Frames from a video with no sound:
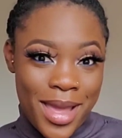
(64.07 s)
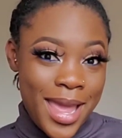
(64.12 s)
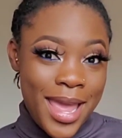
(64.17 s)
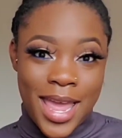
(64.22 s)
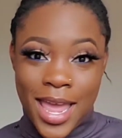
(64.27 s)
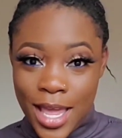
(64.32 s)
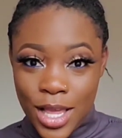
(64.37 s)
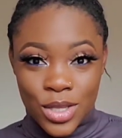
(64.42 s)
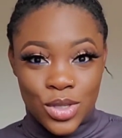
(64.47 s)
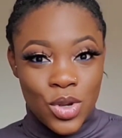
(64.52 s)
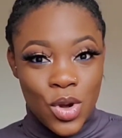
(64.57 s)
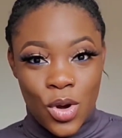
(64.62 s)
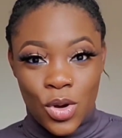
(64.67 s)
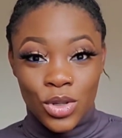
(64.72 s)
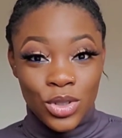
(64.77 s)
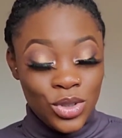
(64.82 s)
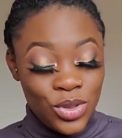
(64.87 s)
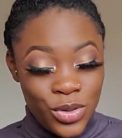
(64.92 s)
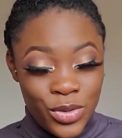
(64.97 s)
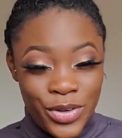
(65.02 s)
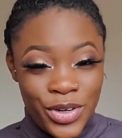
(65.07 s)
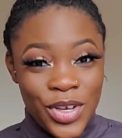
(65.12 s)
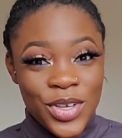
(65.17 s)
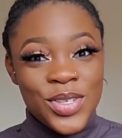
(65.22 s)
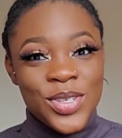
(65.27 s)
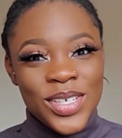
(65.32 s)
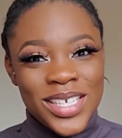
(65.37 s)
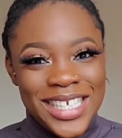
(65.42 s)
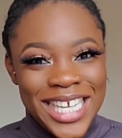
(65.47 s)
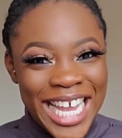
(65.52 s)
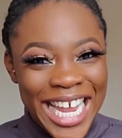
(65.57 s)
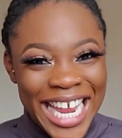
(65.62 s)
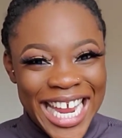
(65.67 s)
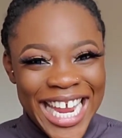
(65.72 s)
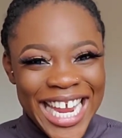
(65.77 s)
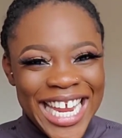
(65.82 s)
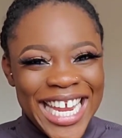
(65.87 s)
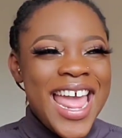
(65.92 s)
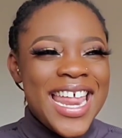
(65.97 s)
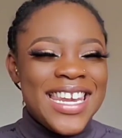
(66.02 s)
hair is all glorious, okay?